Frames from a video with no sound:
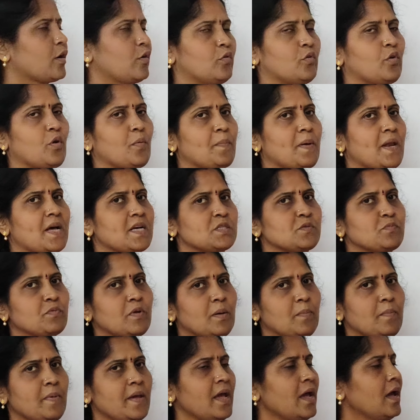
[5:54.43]
chloroplast
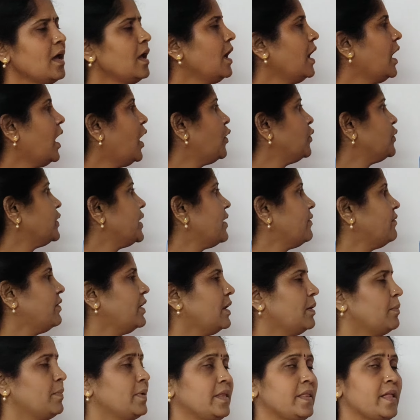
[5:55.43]
will be, how they
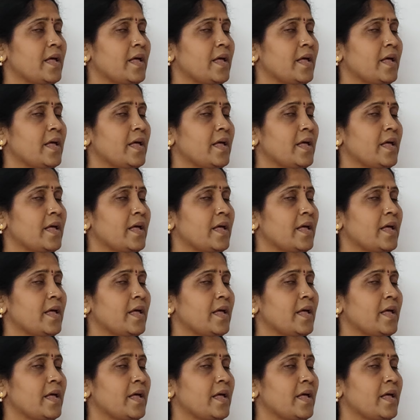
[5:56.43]
will be.